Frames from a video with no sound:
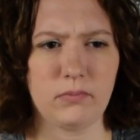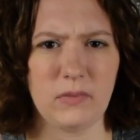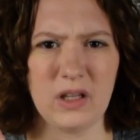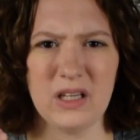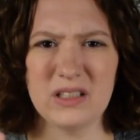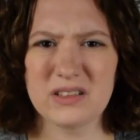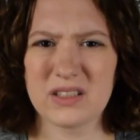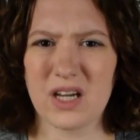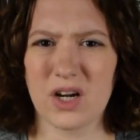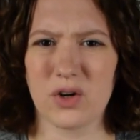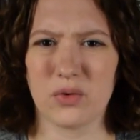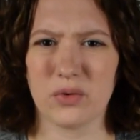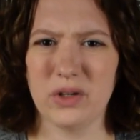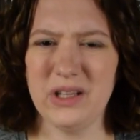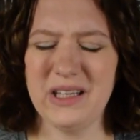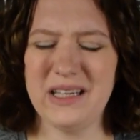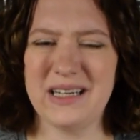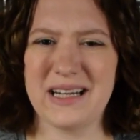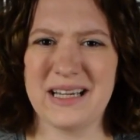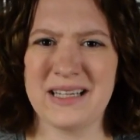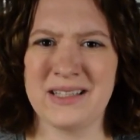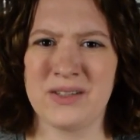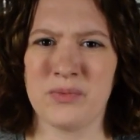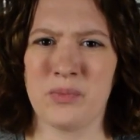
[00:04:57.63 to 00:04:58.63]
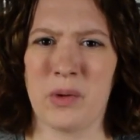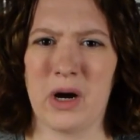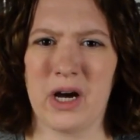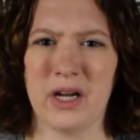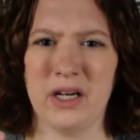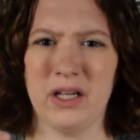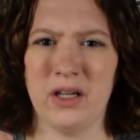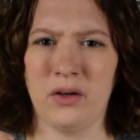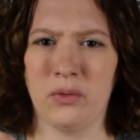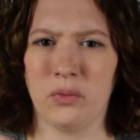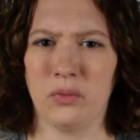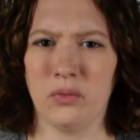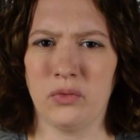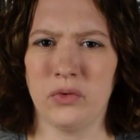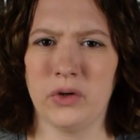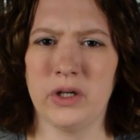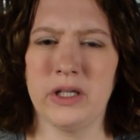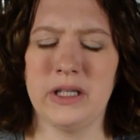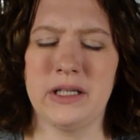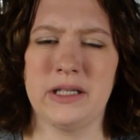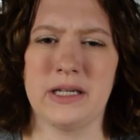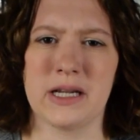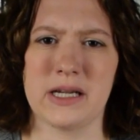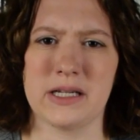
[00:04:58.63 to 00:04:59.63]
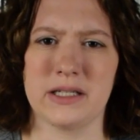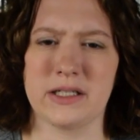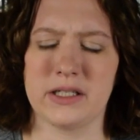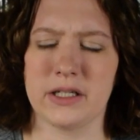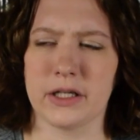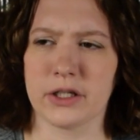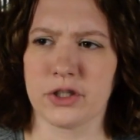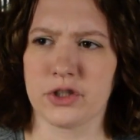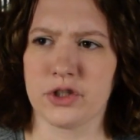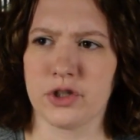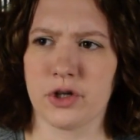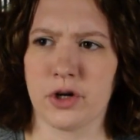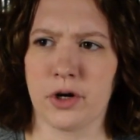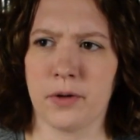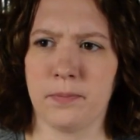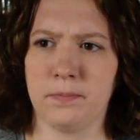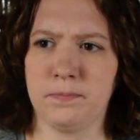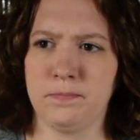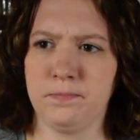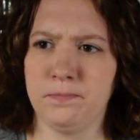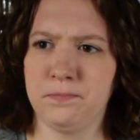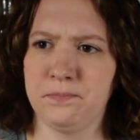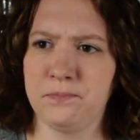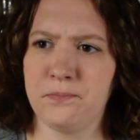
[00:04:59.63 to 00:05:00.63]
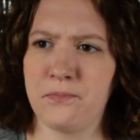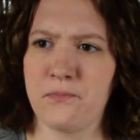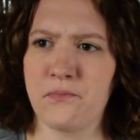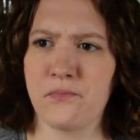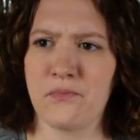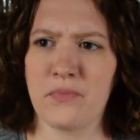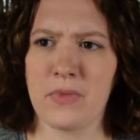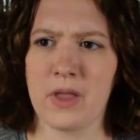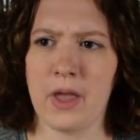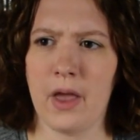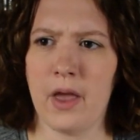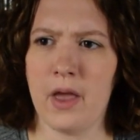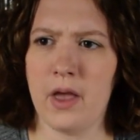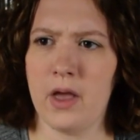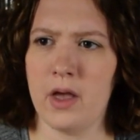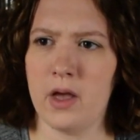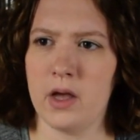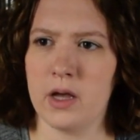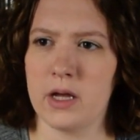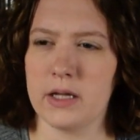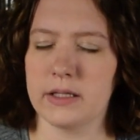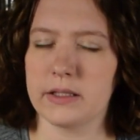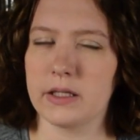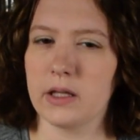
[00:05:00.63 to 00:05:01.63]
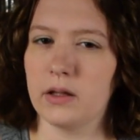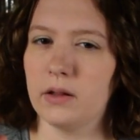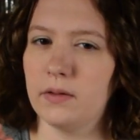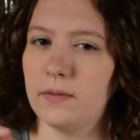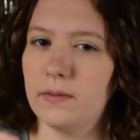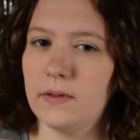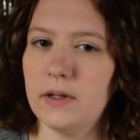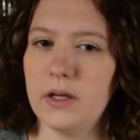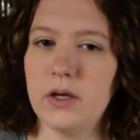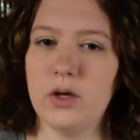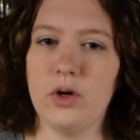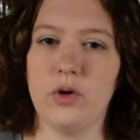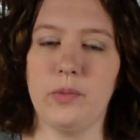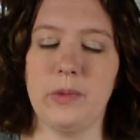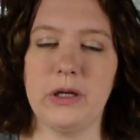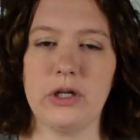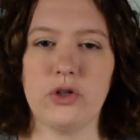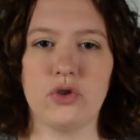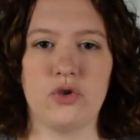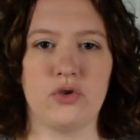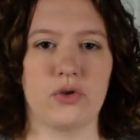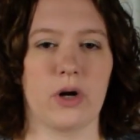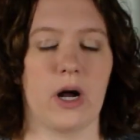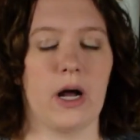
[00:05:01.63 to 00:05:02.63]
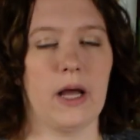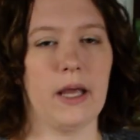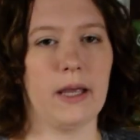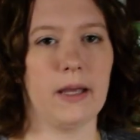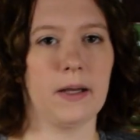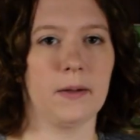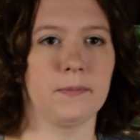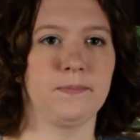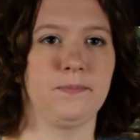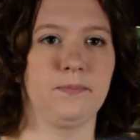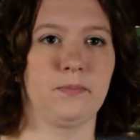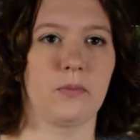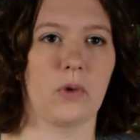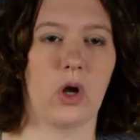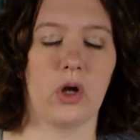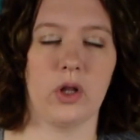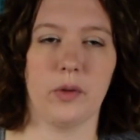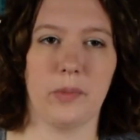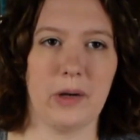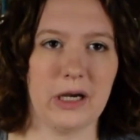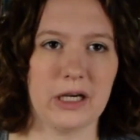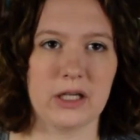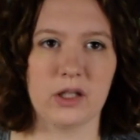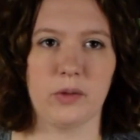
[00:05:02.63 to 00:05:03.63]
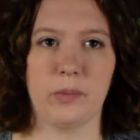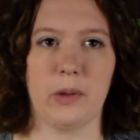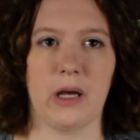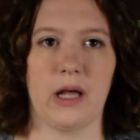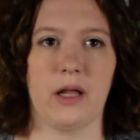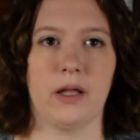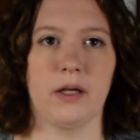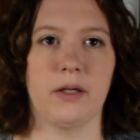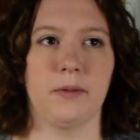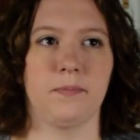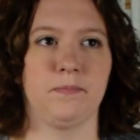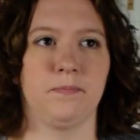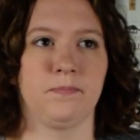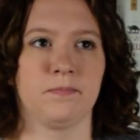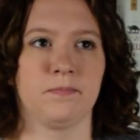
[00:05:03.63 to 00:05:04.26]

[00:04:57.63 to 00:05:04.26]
It's got got a really nice body, really nice texture. It's a little bit drying on the back of the palate